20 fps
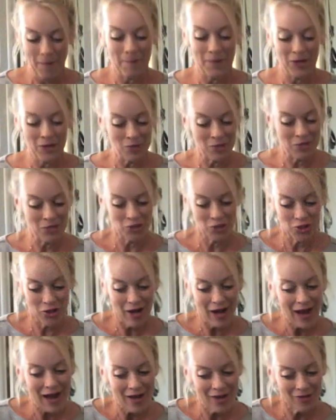But when
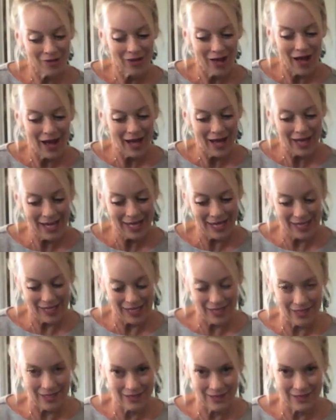you're out
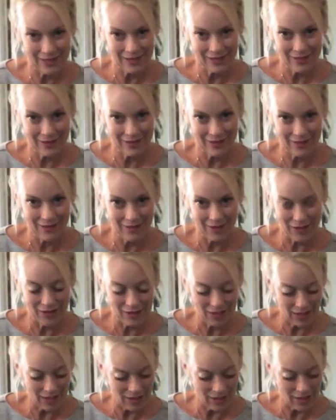hiking,
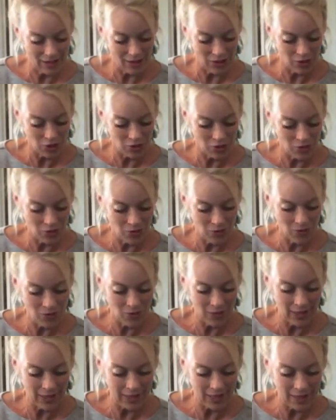you
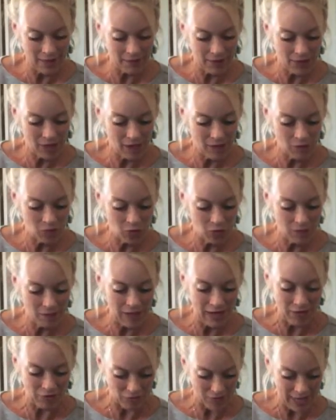get pummeled
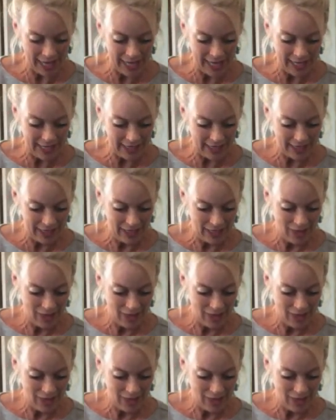by rain.